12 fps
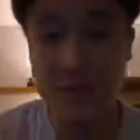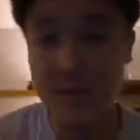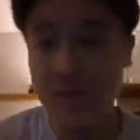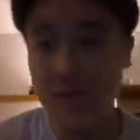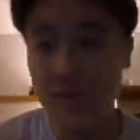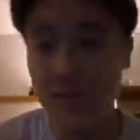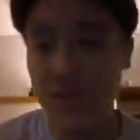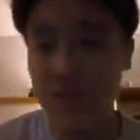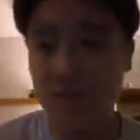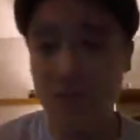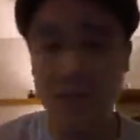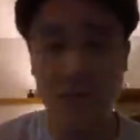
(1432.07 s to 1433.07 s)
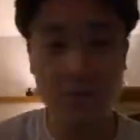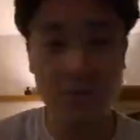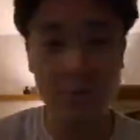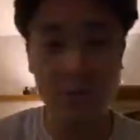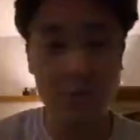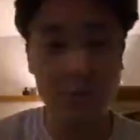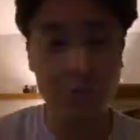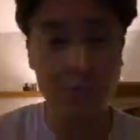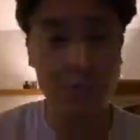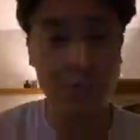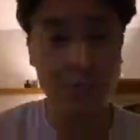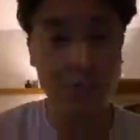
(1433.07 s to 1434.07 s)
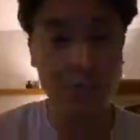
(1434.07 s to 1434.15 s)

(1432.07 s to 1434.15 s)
the whole page again.